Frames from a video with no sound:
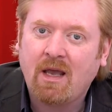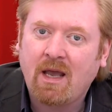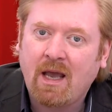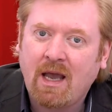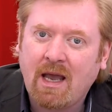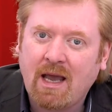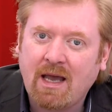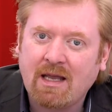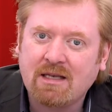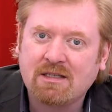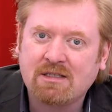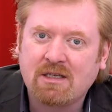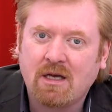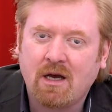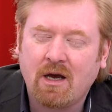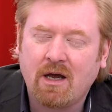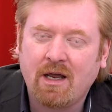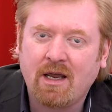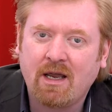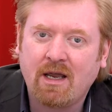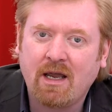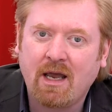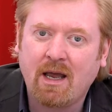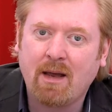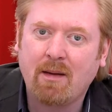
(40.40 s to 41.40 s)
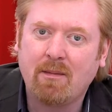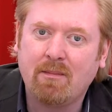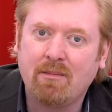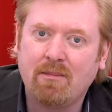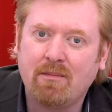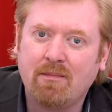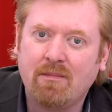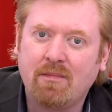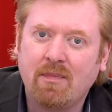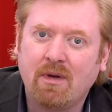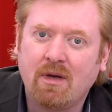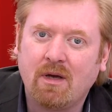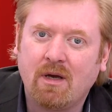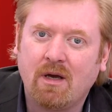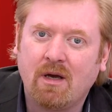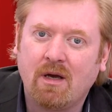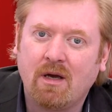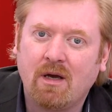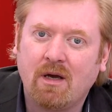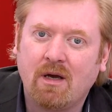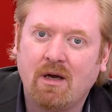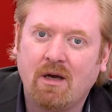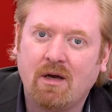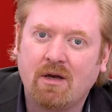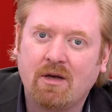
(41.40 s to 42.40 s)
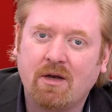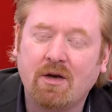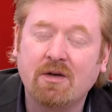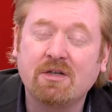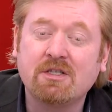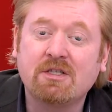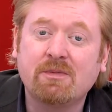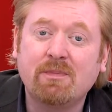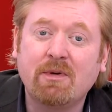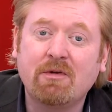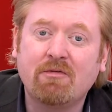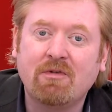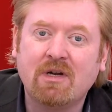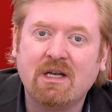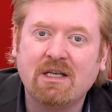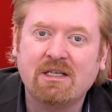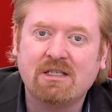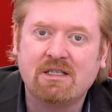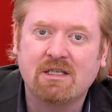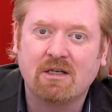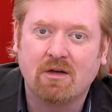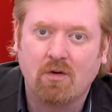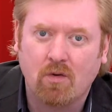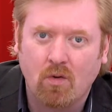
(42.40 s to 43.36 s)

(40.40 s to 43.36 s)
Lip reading: and I am going to be releasing